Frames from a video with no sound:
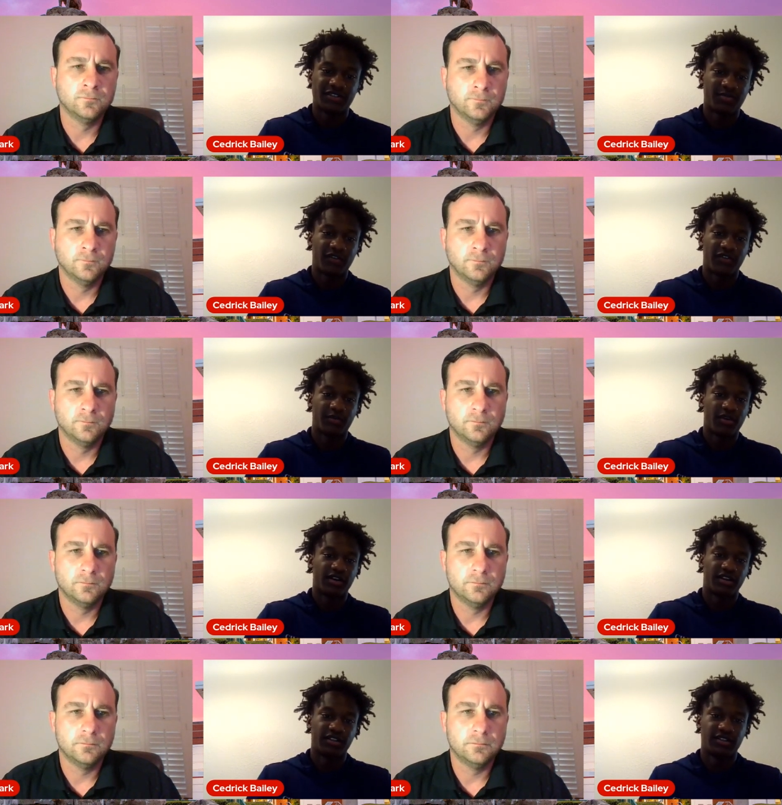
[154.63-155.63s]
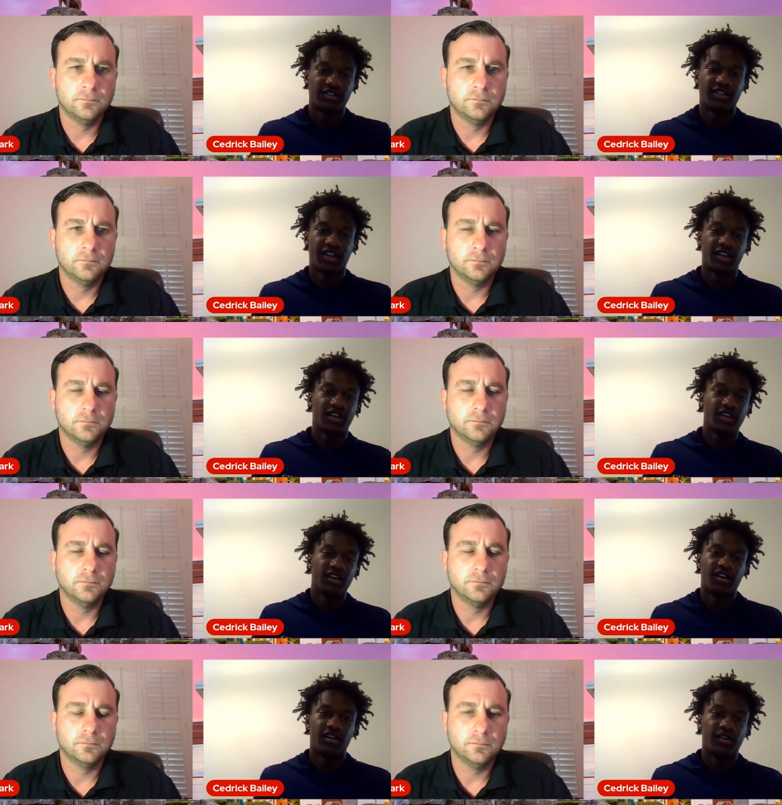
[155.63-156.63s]
Speaker 1: was perfect part of NC State.
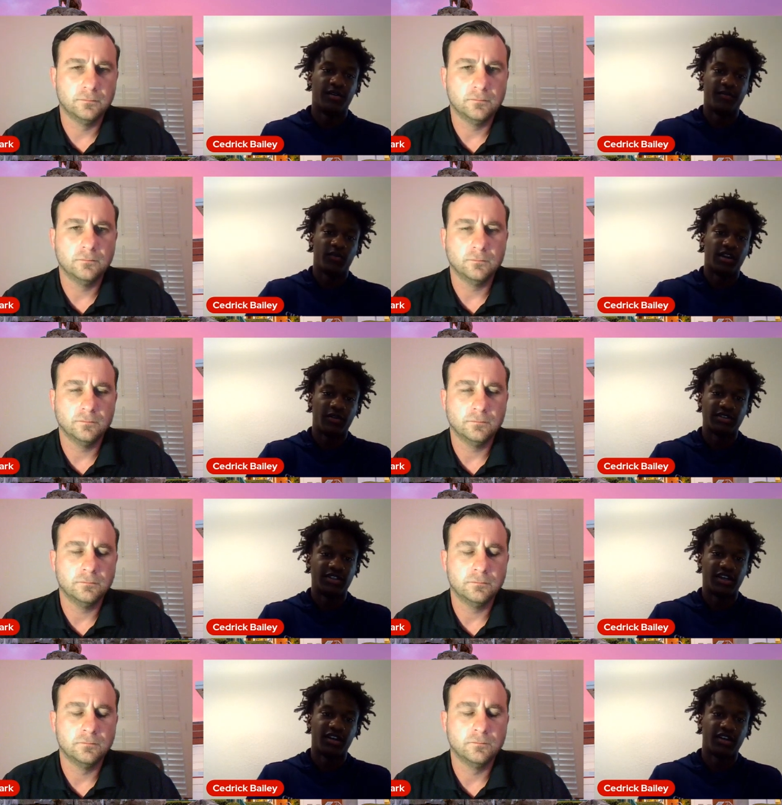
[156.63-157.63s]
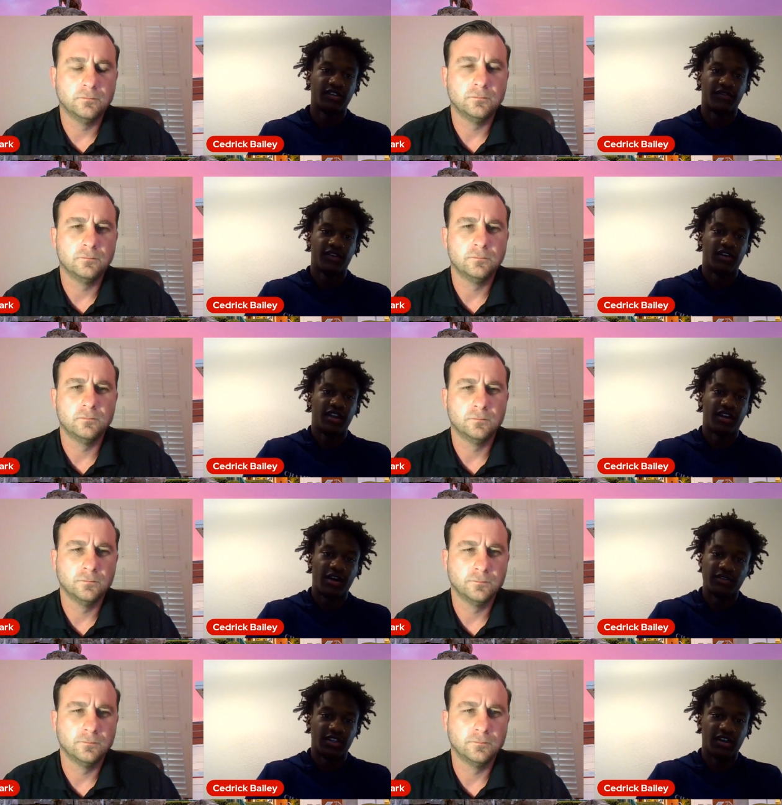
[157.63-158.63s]
Um, when I was there, it felt like I
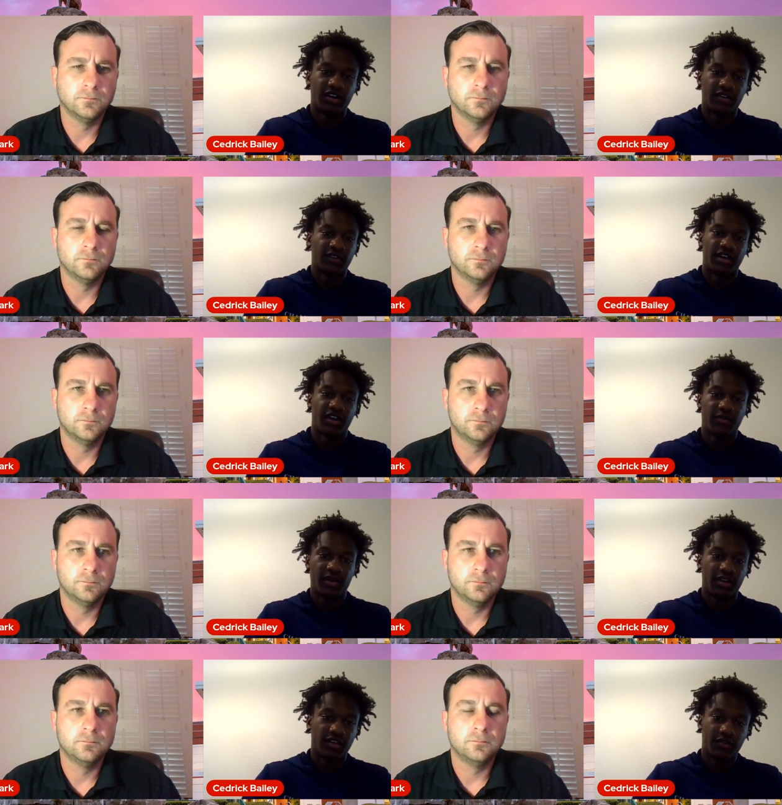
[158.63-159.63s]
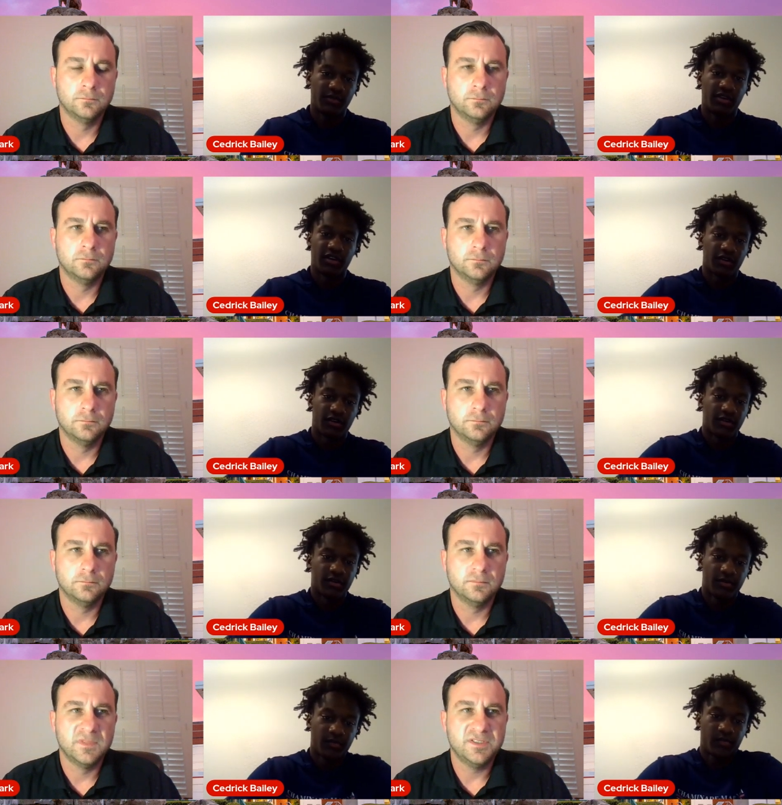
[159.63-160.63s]
was loved. Like everybody loved me there.
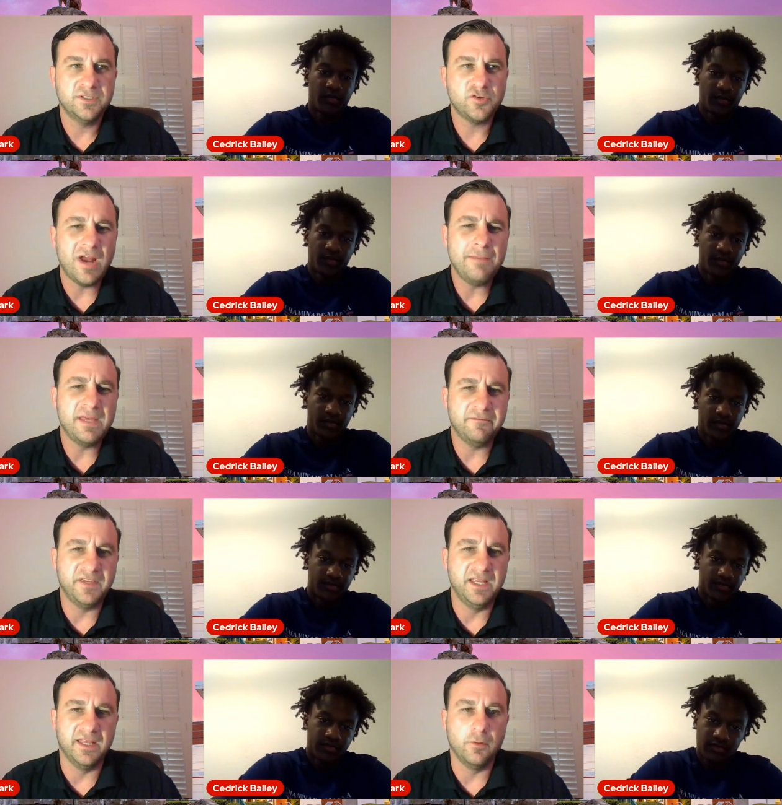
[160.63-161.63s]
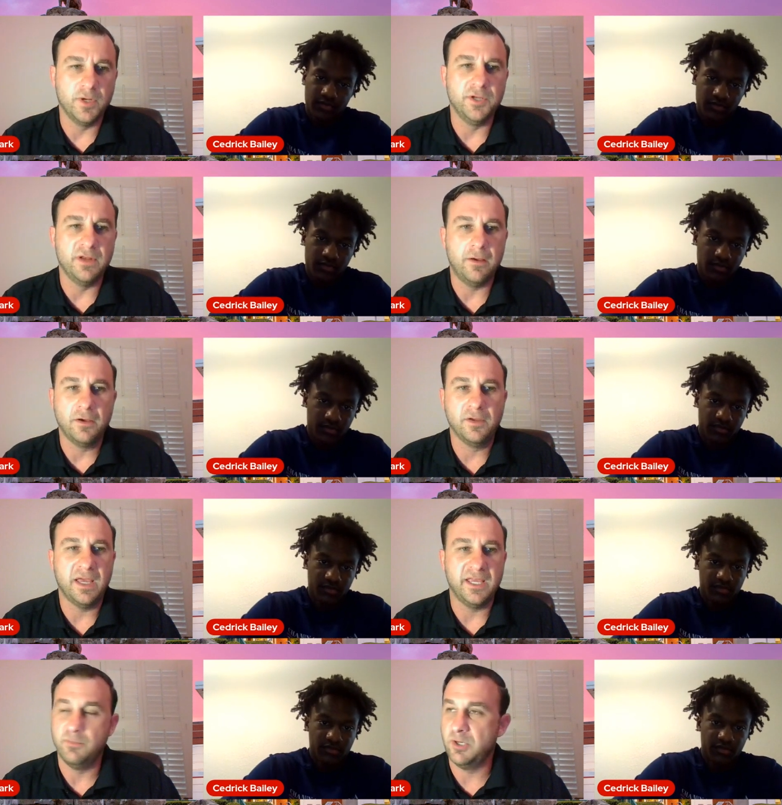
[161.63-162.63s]
Speaker 2: Describe that feeling when you know,
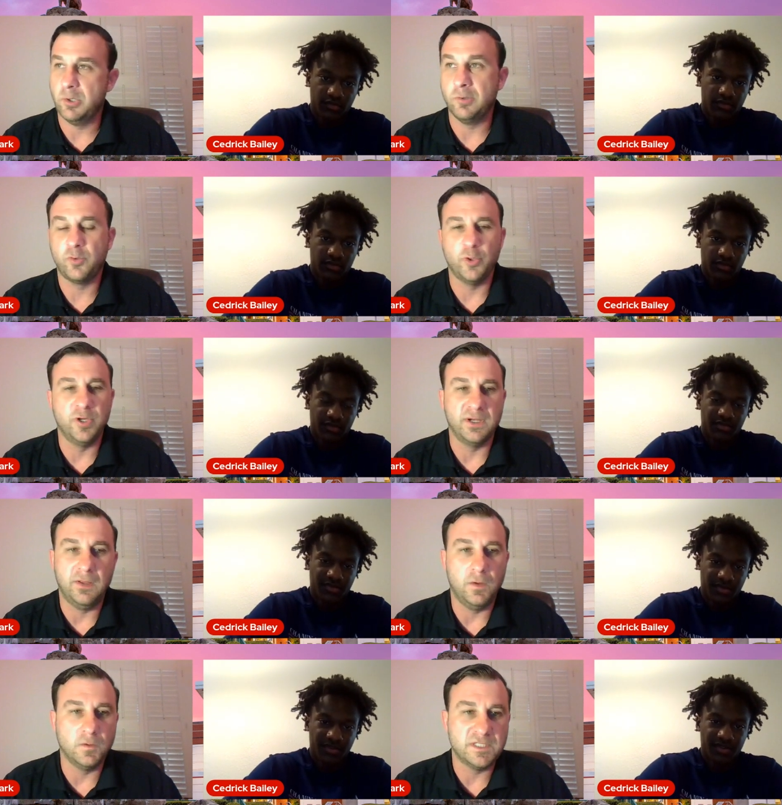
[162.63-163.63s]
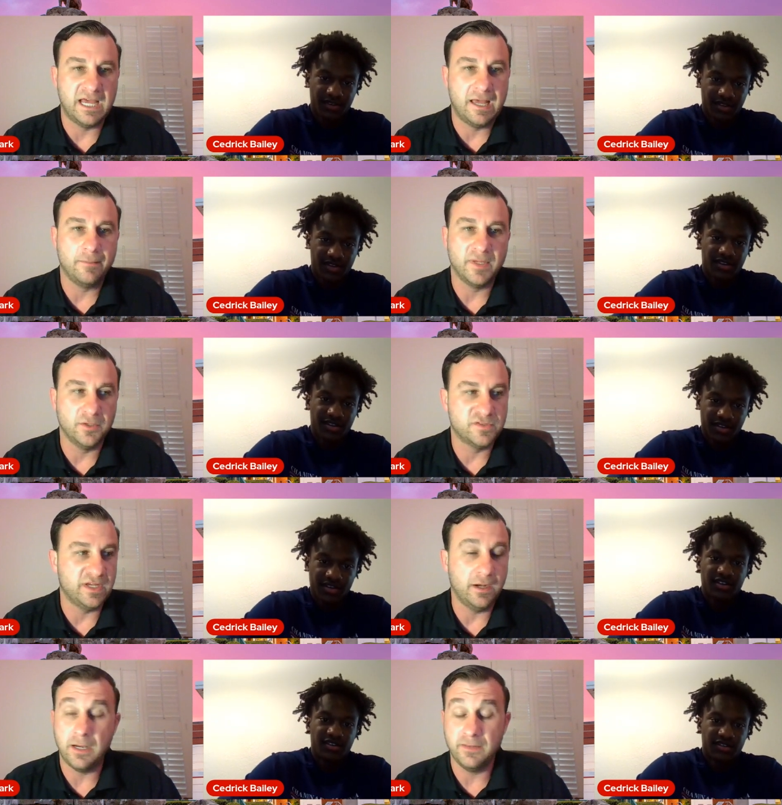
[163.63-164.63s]
okay, you've been recruited a long time, and you
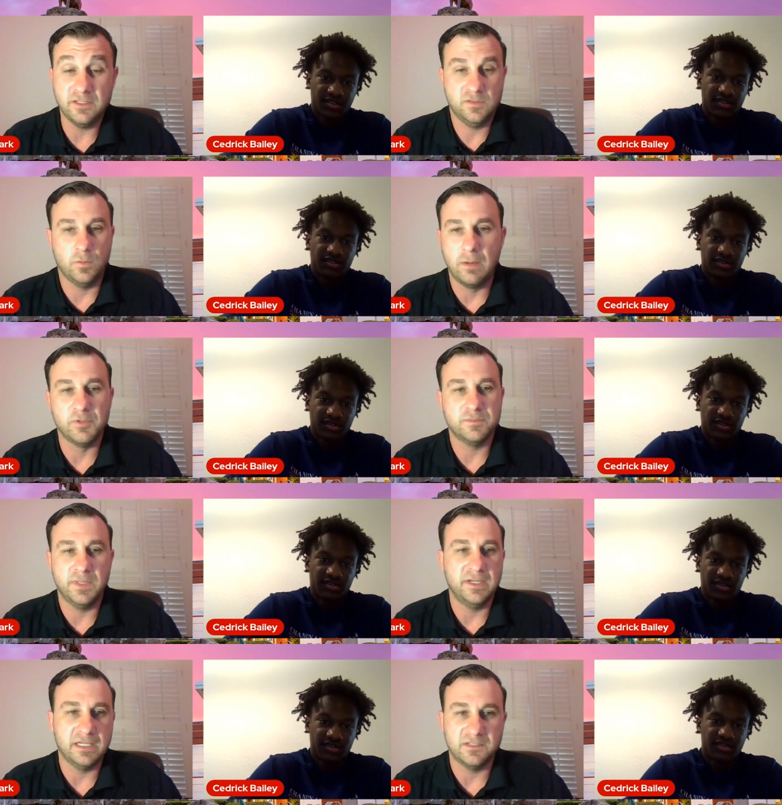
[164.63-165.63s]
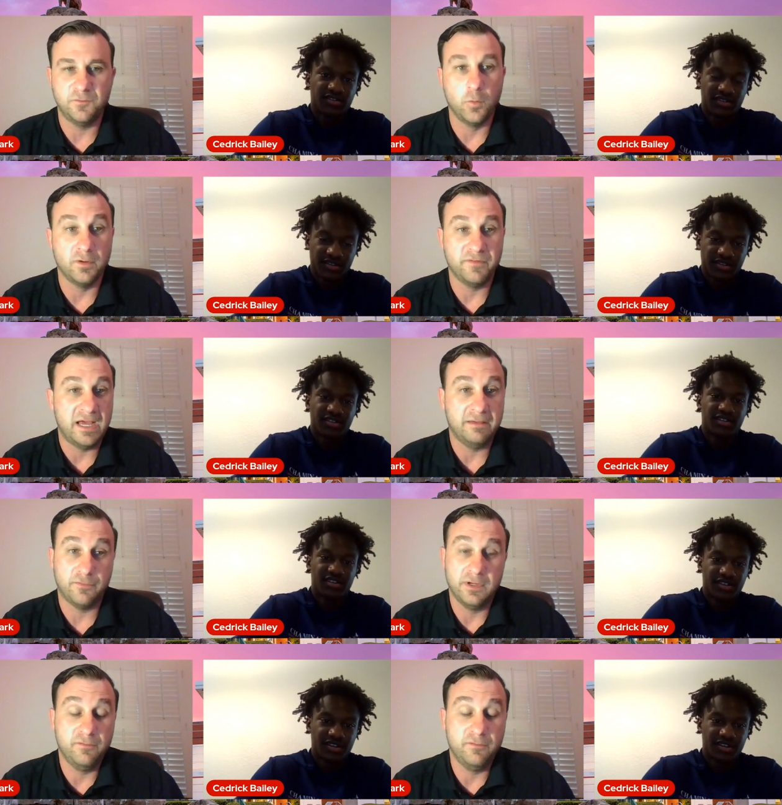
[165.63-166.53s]
say, all right, this is where I'm going to spend the next four to five, three to